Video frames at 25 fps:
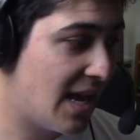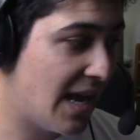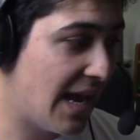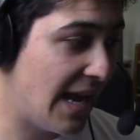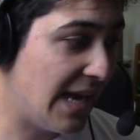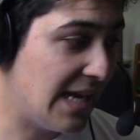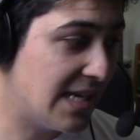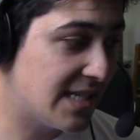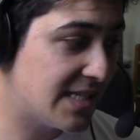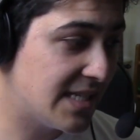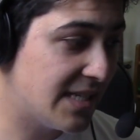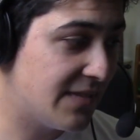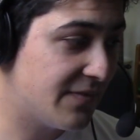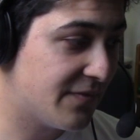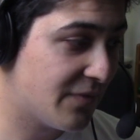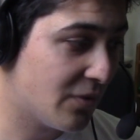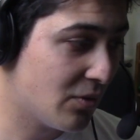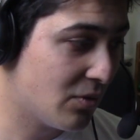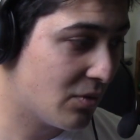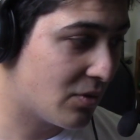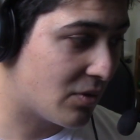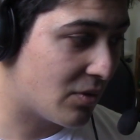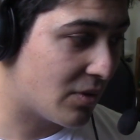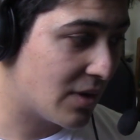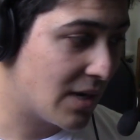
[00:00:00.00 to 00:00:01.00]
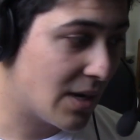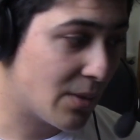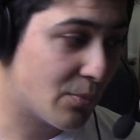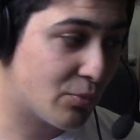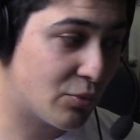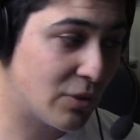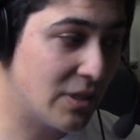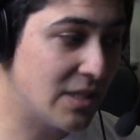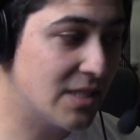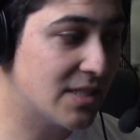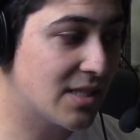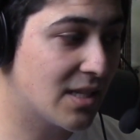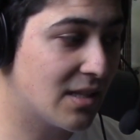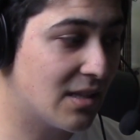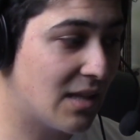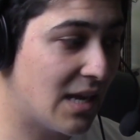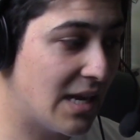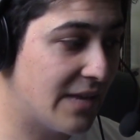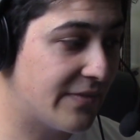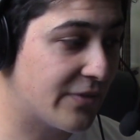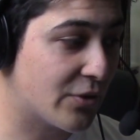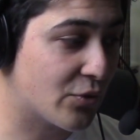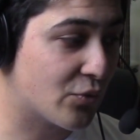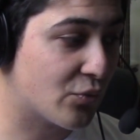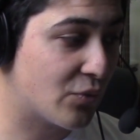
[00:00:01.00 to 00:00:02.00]
AC4 brings to
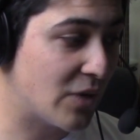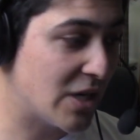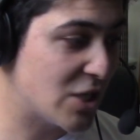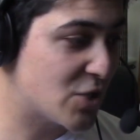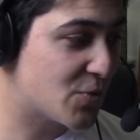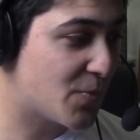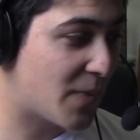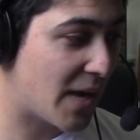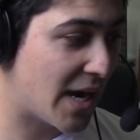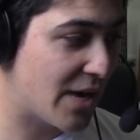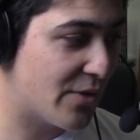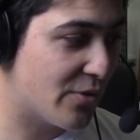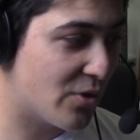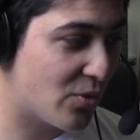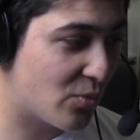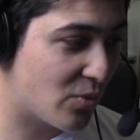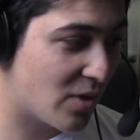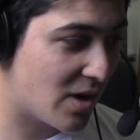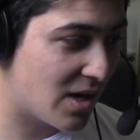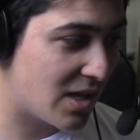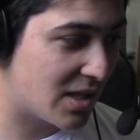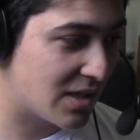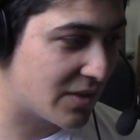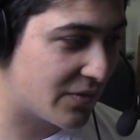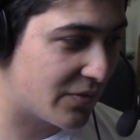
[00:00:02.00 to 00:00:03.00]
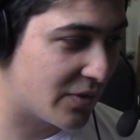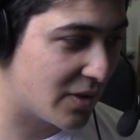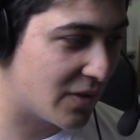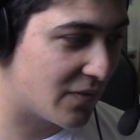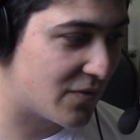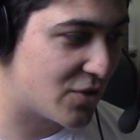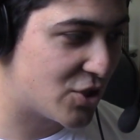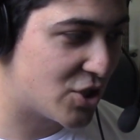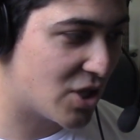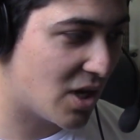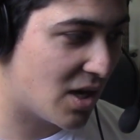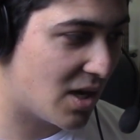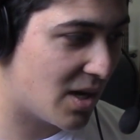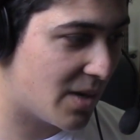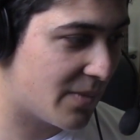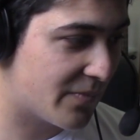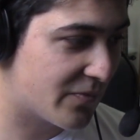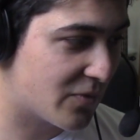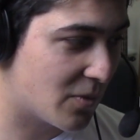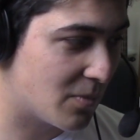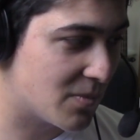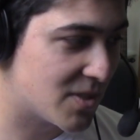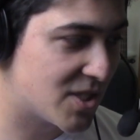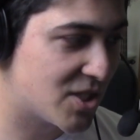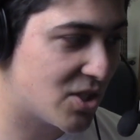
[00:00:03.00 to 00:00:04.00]
life a rich pirate world full of charm,
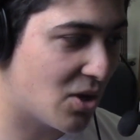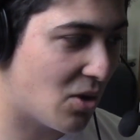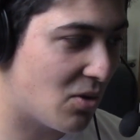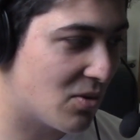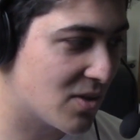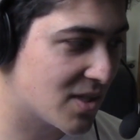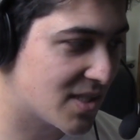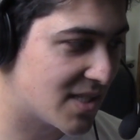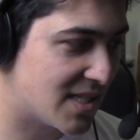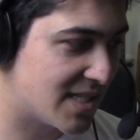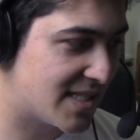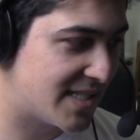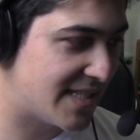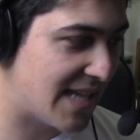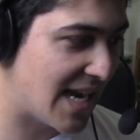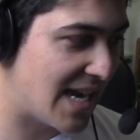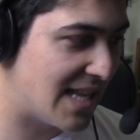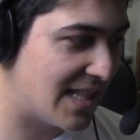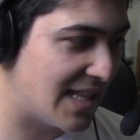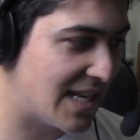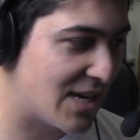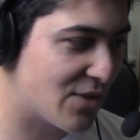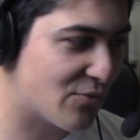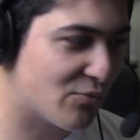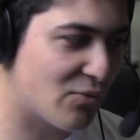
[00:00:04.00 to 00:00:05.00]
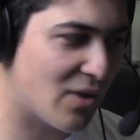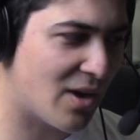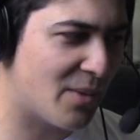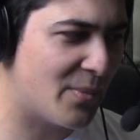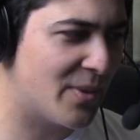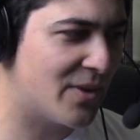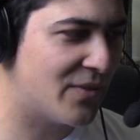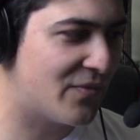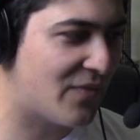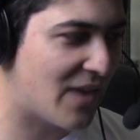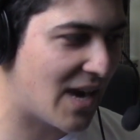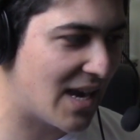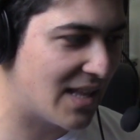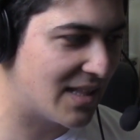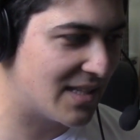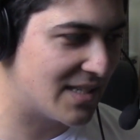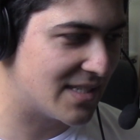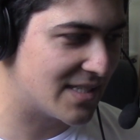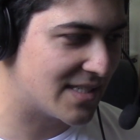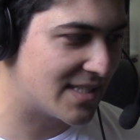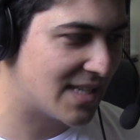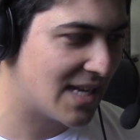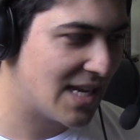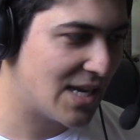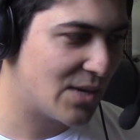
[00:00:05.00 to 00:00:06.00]
from songs to sailing, rum and
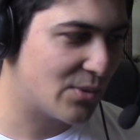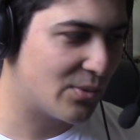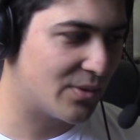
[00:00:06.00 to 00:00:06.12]
violence.